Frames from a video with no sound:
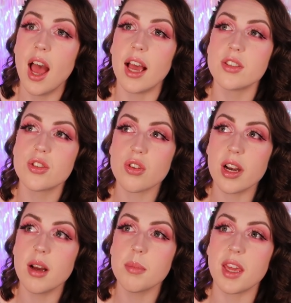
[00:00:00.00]
has
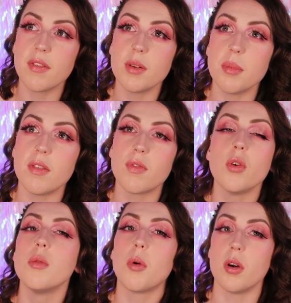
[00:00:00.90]
straight up given me
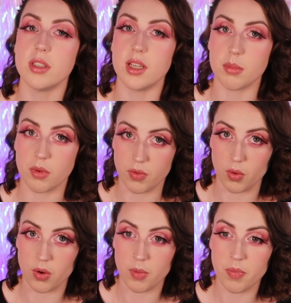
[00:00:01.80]
food poisoning
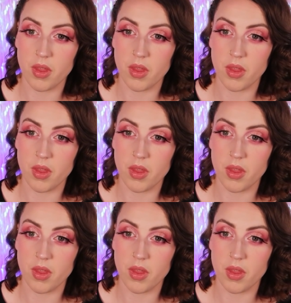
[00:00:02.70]
before.